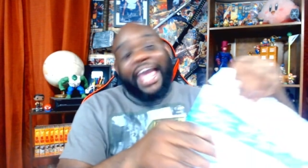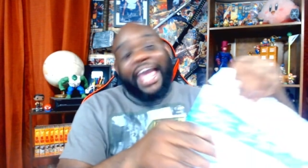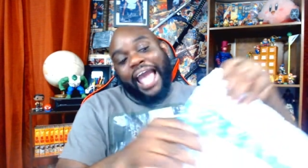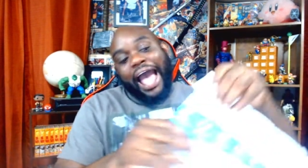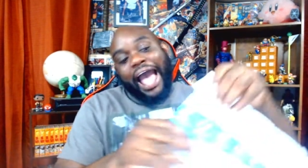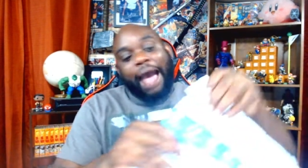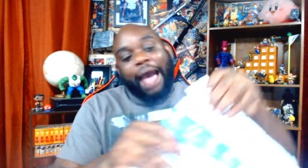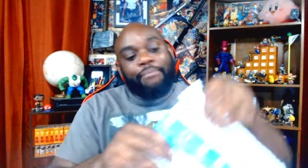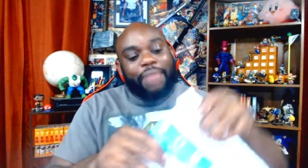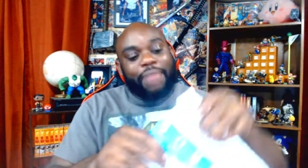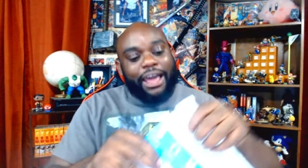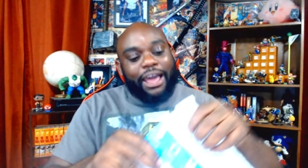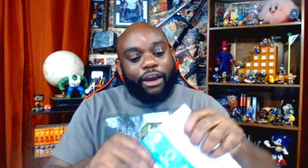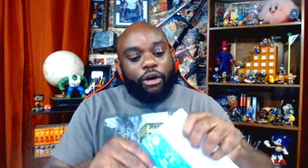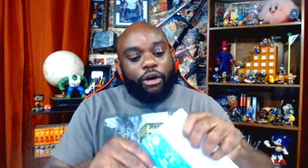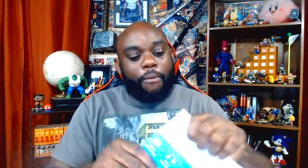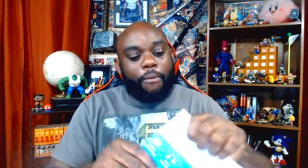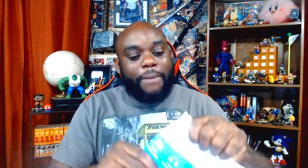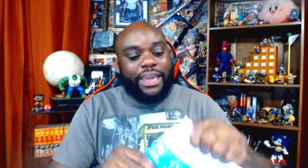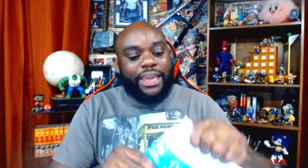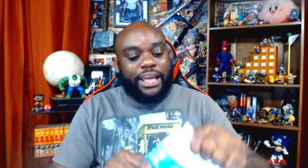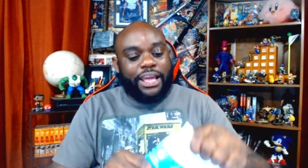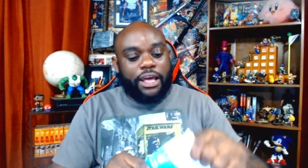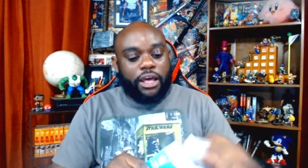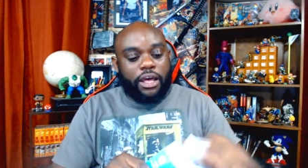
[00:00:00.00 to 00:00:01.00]
I'm not going to
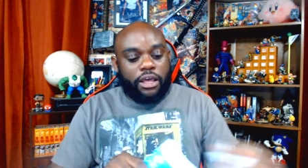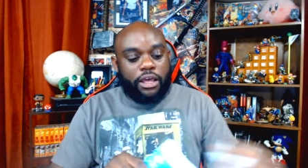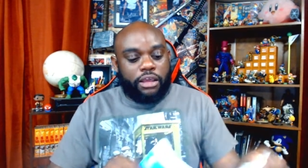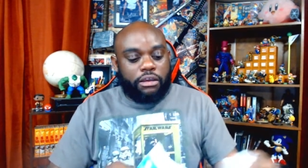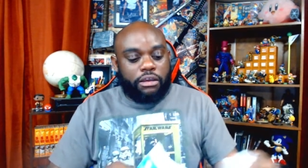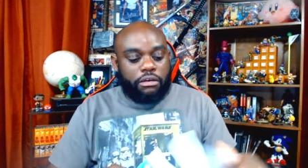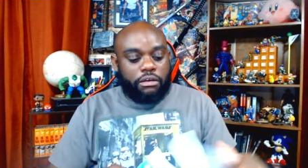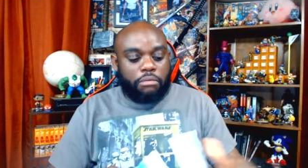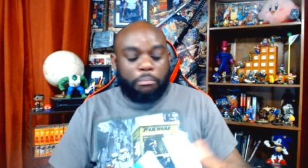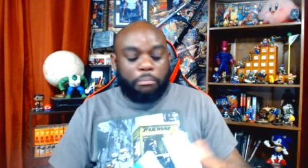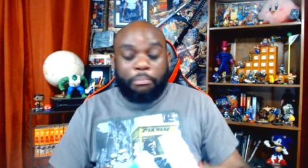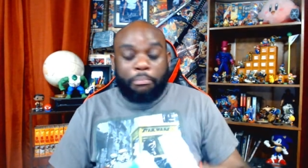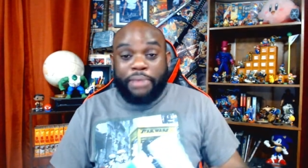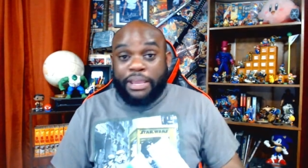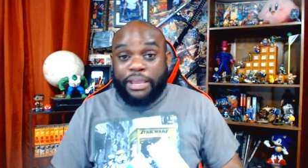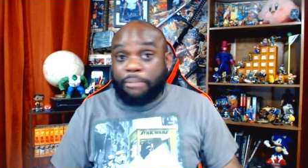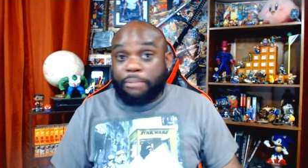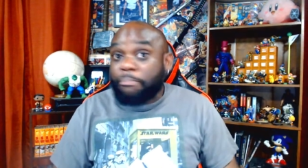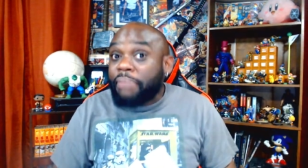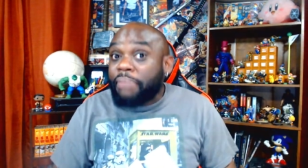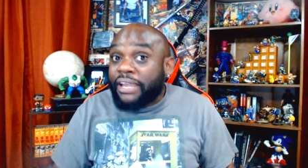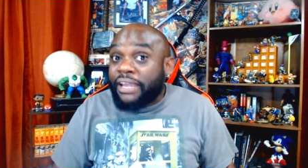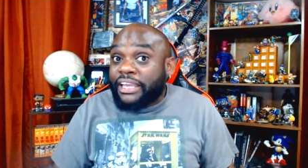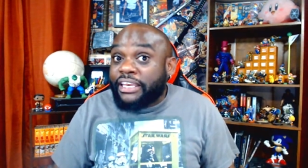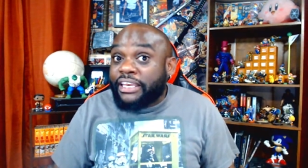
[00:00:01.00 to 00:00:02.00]
make a big,
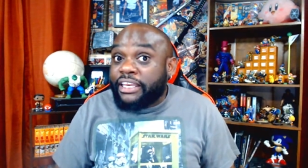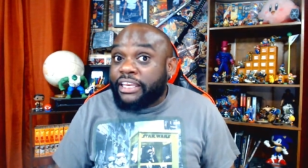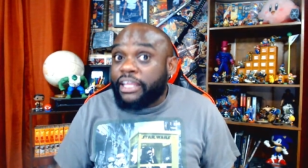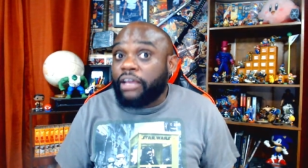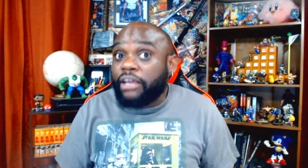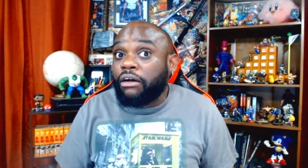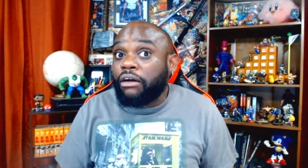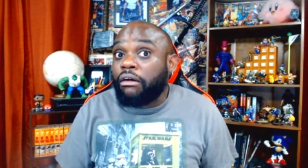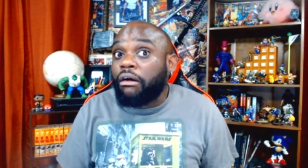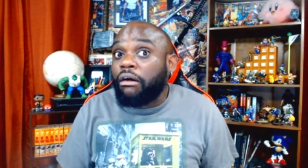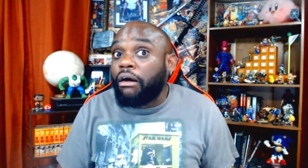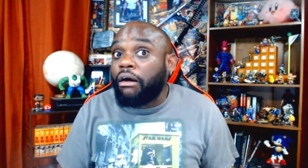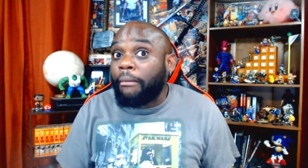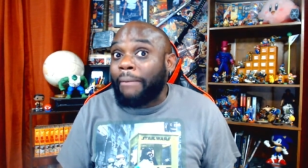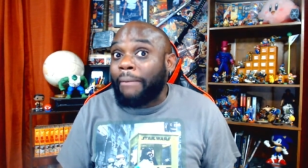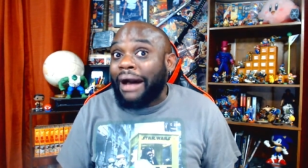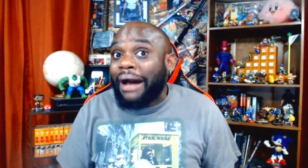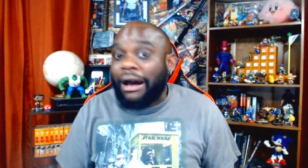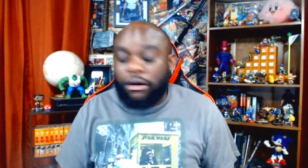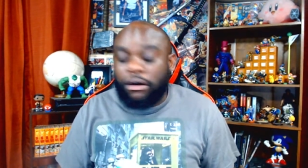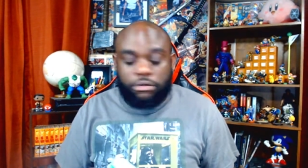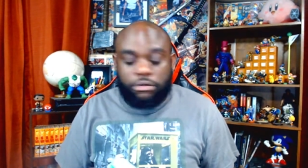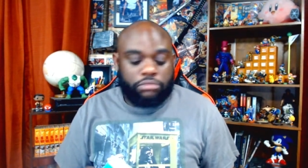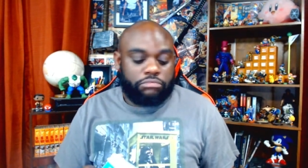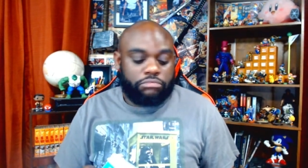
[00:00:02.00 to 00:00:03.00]
big deal
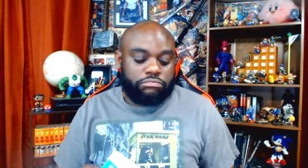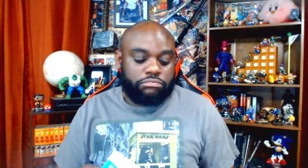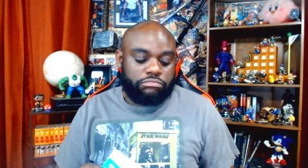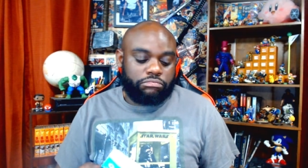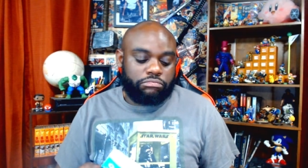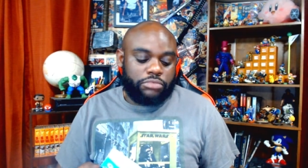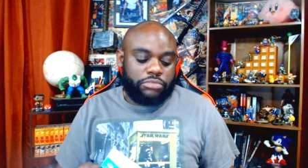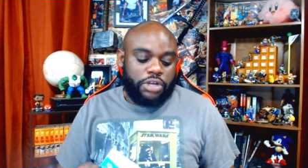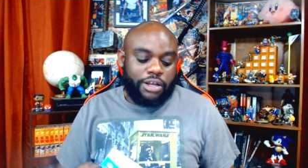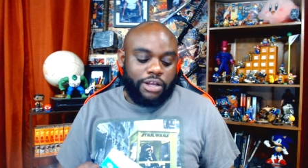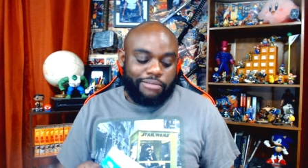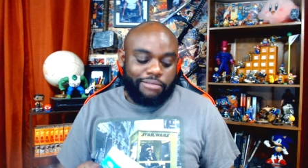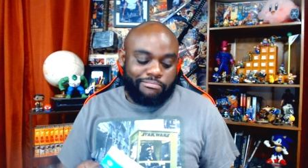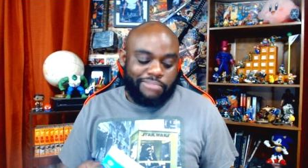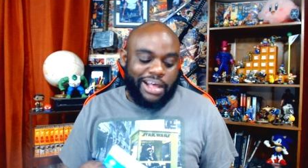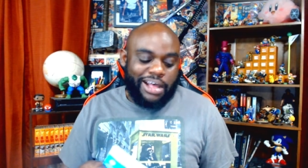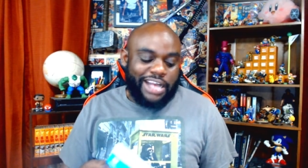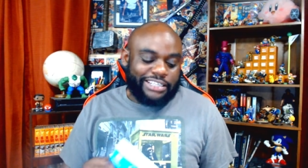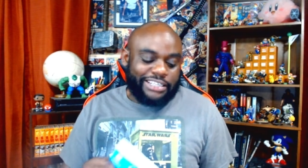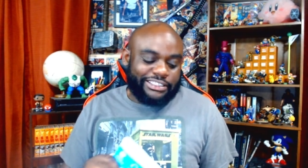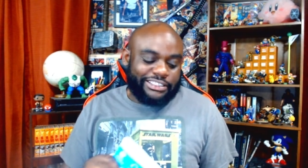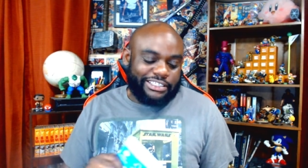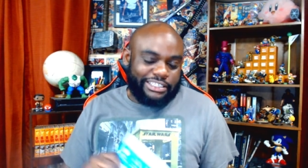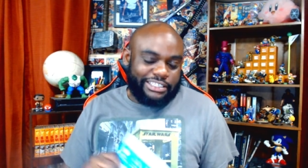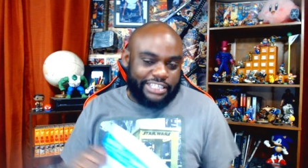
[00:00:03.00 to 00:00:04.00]
about
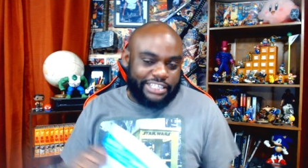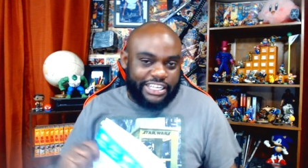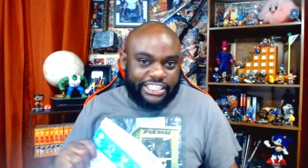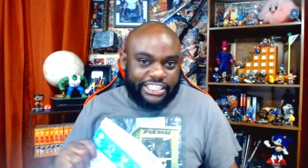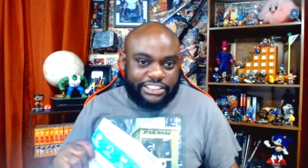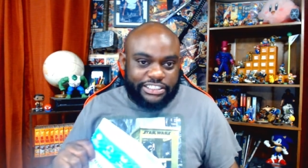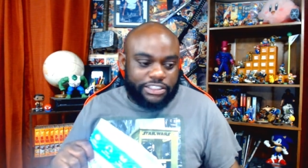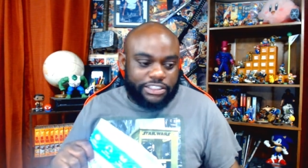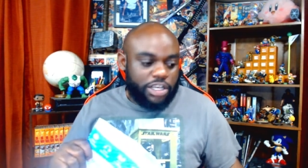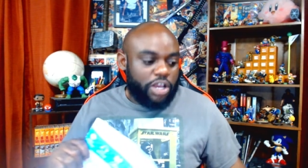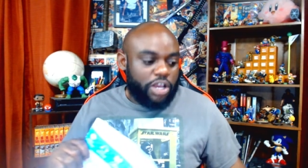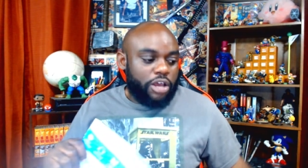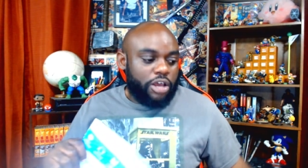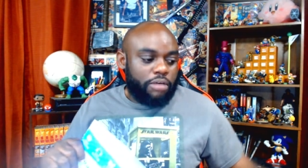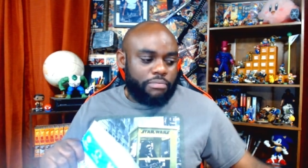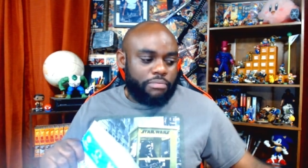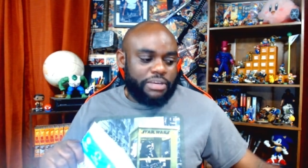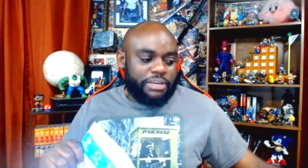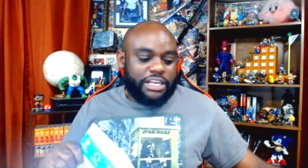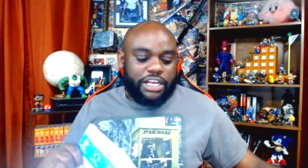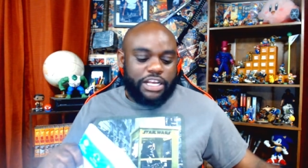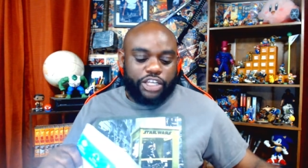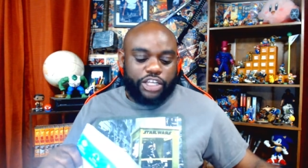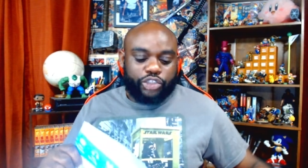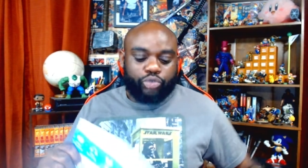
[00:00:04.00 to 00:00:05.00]
unboxing this
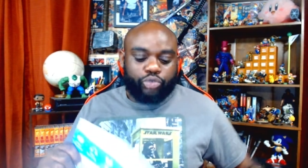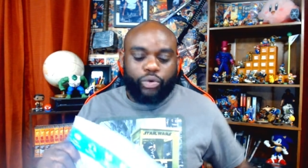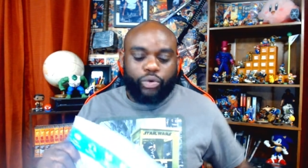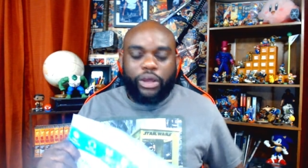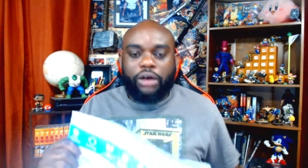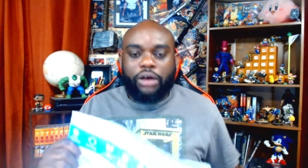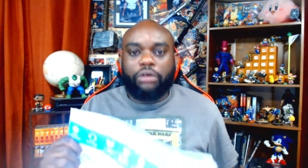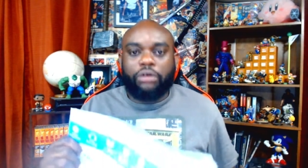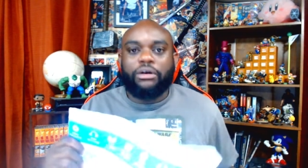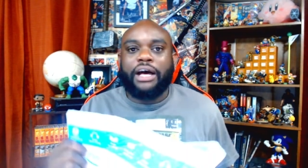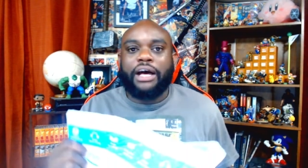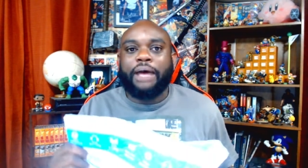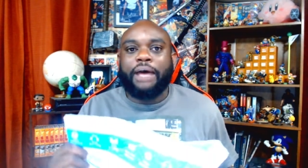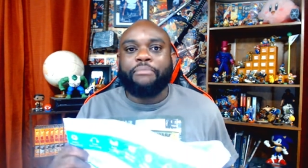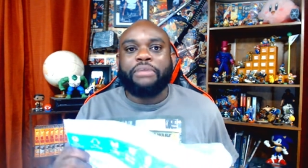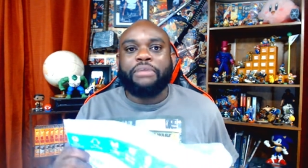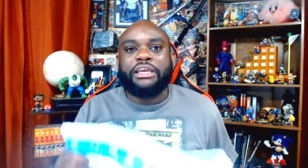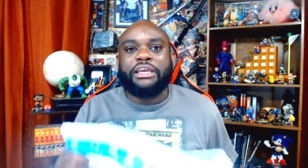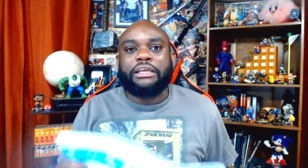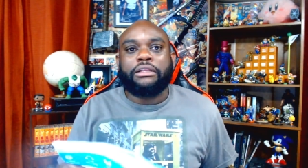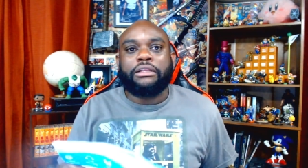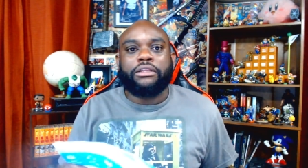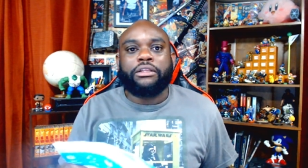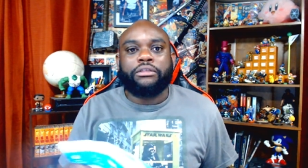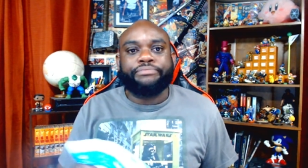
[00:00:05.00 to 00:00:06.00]
because, well, I
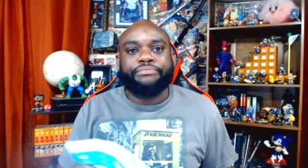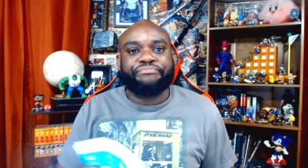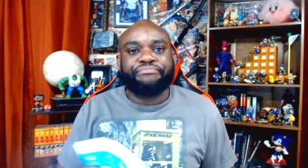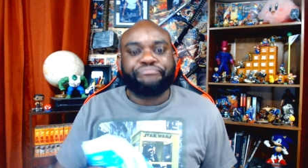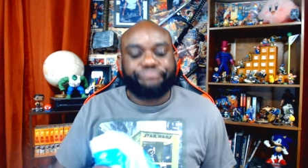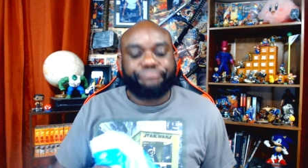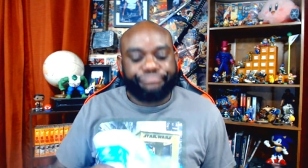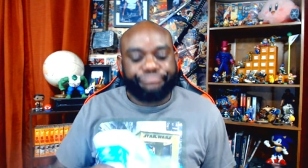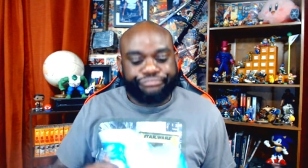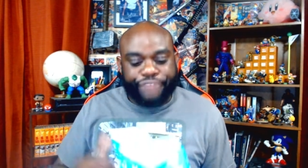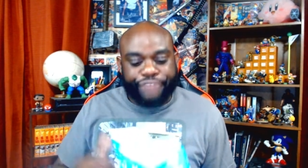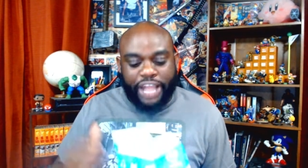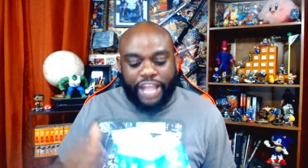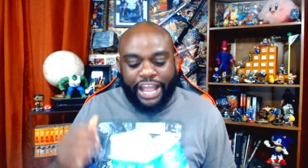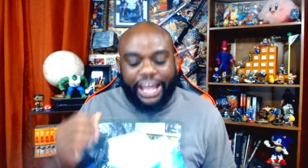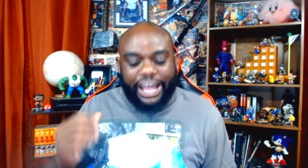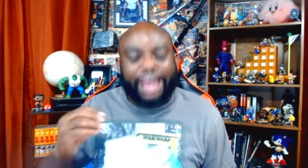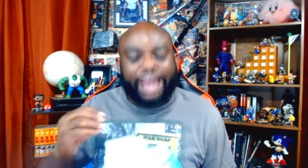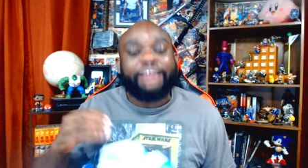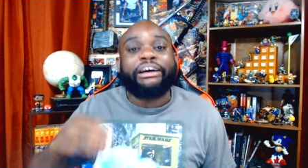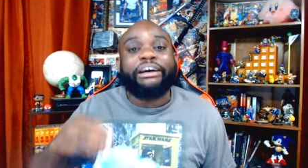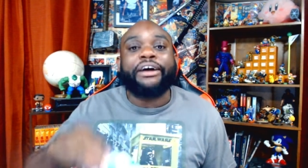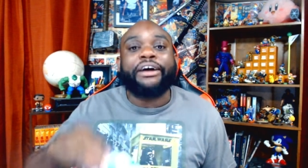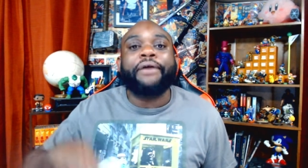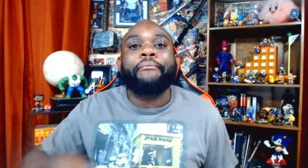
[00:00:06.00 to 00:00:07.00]
mean, I
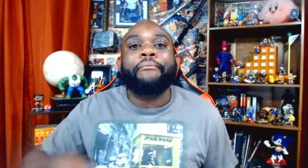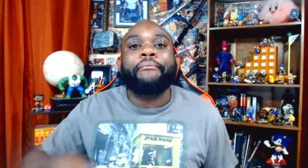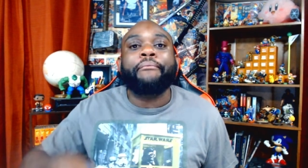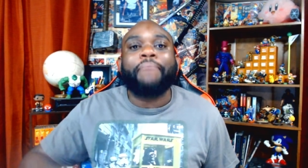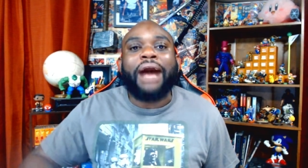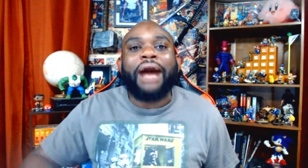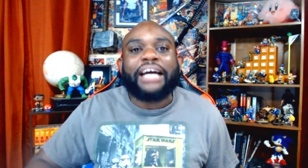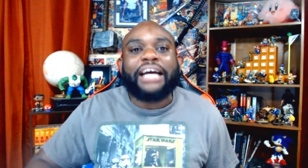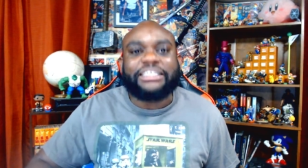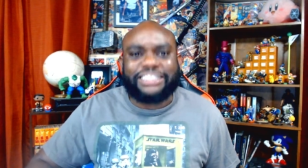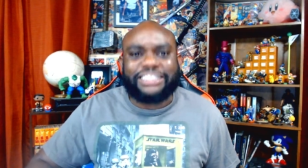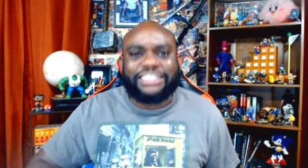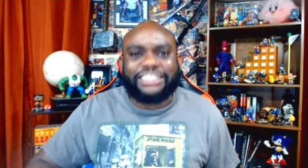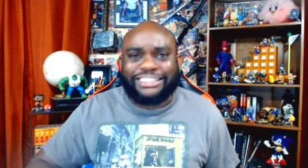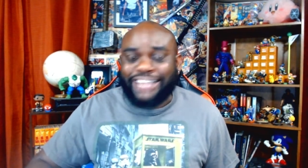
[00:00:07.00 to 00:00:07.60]
got to unbox it.